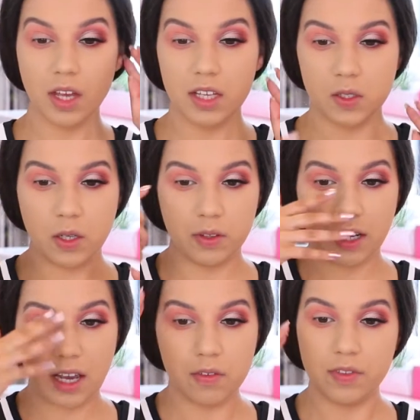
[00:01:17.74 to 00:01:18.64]
So now that
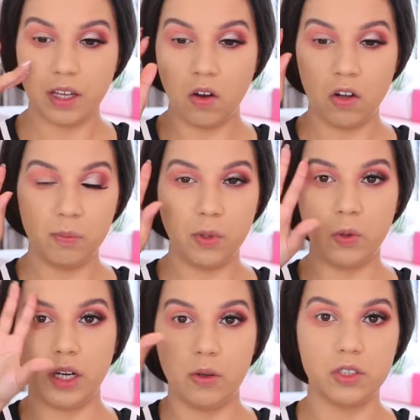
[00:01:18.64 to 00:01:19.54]
I have that all
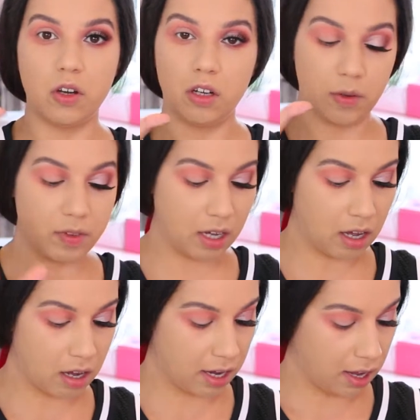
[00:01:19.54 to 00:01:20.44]
blown out all around the
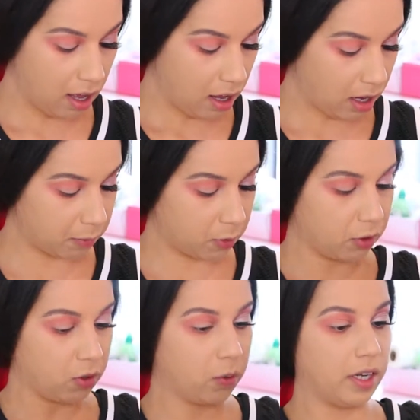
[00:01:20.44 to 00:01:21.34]
eye, I'm going
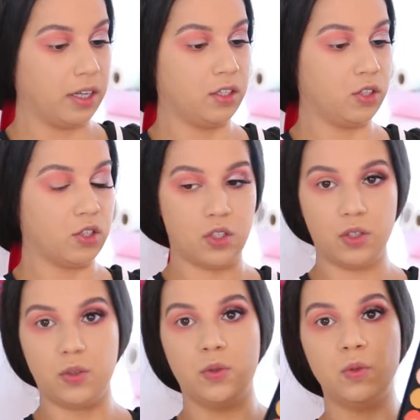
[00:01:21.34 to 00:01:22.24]
to go
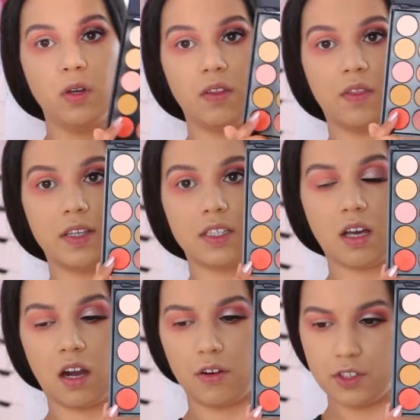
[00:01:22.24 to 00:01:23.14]
into this
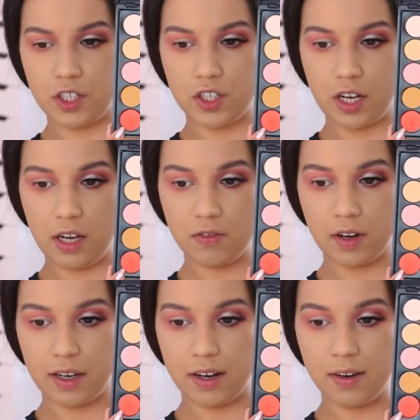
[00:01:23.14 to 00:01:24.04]
orangey shade
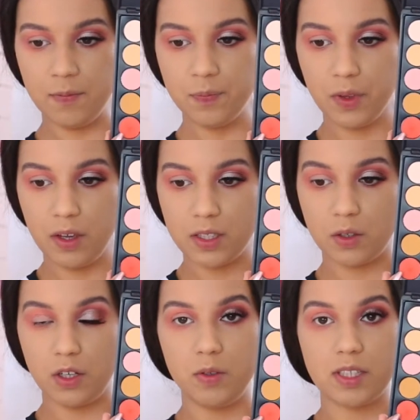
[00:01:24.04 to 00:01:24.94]
right here. So
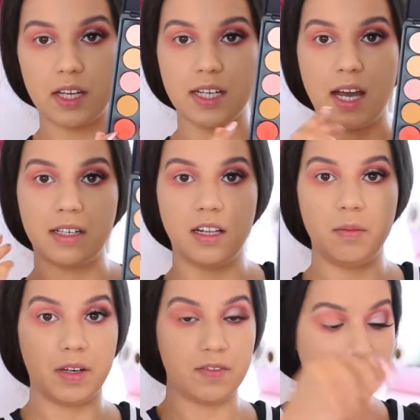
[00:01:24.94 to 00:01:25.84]
I'm going to use that to add a little
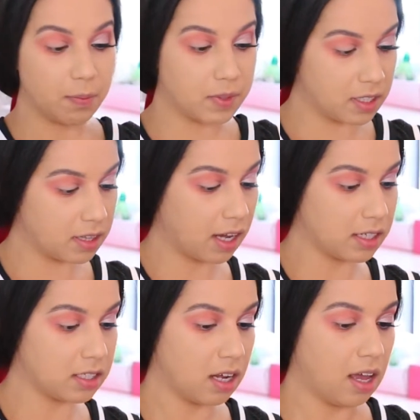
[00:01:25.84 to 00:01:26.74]
bit of depth to
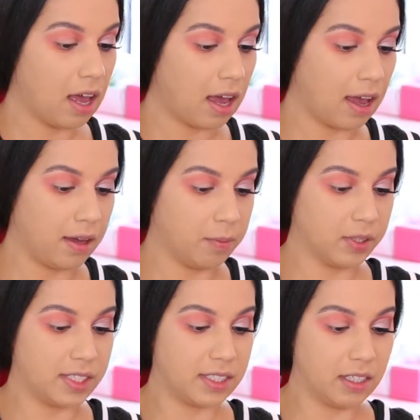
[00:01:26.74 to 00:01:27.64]
that,
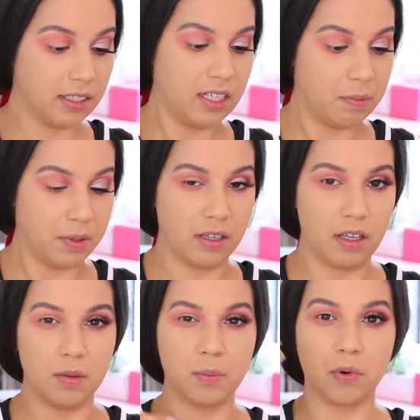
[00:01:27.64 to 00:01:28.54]
but still keeping
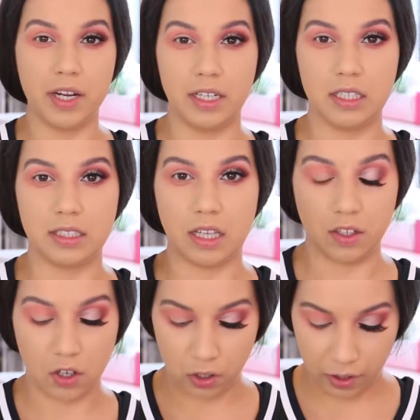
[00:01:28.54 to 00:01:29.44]
the brightness and the
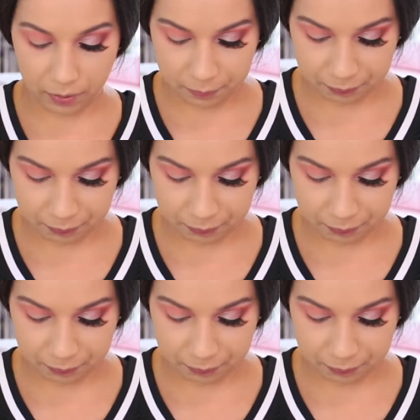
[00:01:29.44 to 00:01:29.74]
colour.